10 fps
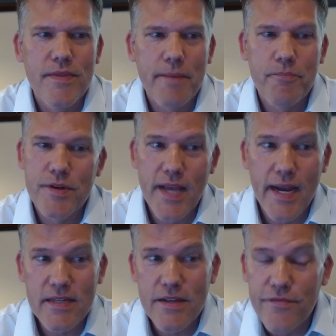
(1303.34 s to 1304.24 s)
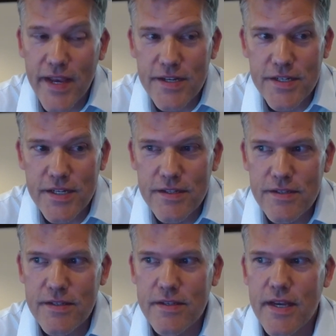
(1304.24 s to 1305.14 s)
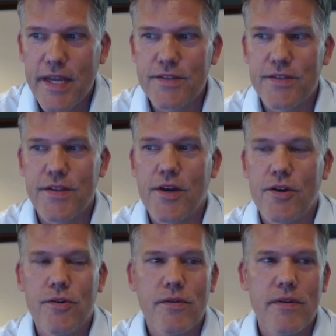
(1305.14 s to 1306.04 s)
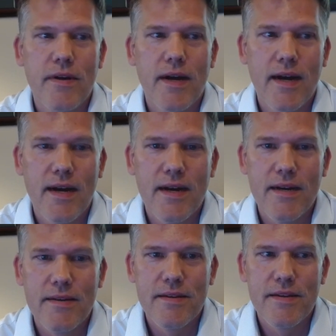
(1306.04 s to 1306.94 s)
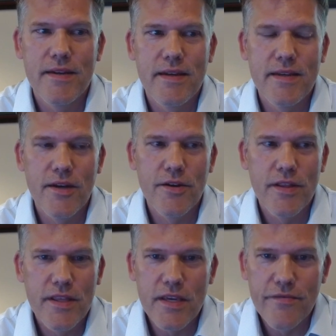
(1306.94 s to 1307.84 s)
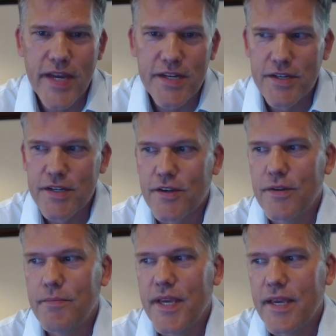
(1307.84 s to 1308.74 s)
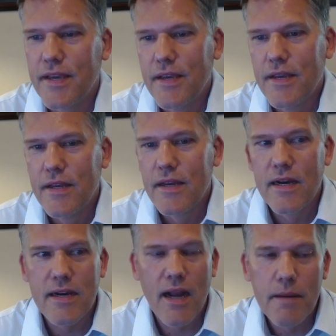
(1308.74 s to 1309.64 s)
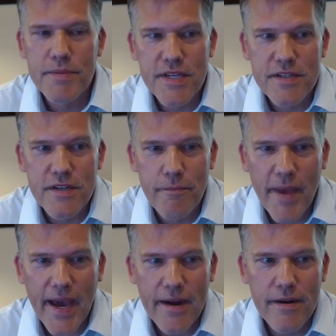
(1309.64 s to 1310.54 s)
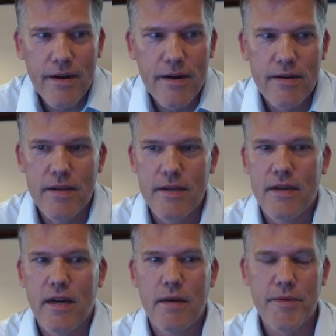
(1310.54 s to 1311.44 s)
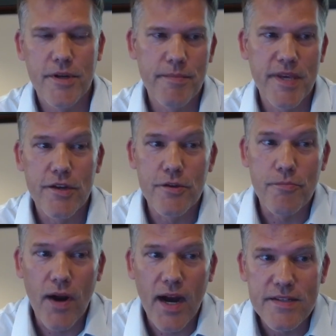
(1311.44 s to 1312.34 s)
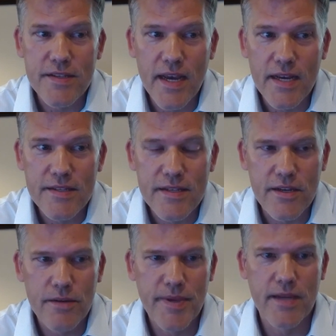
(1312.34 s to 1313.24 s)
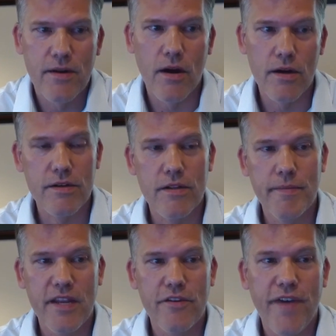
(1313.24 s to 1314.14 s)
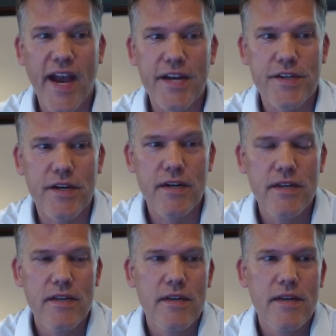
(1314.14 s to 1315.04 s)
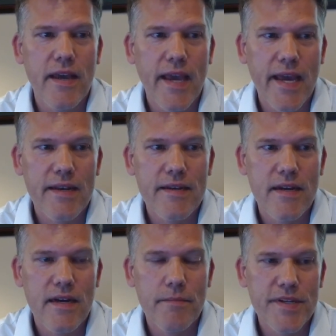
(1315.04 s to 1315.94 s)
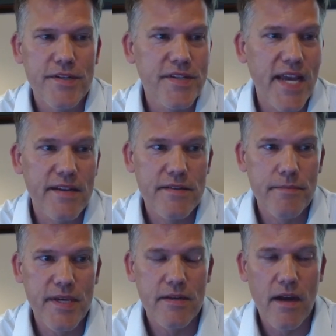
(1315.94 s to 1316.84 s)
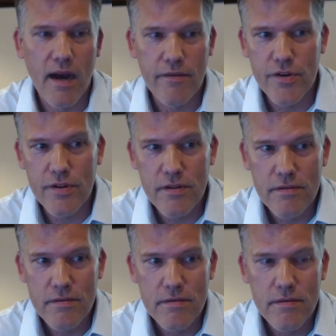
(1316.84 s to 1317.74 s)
they protect inventions. And so, the invention could be a composition of matter, could be a new process, it could be an article of manufacture. And it just has to be novel,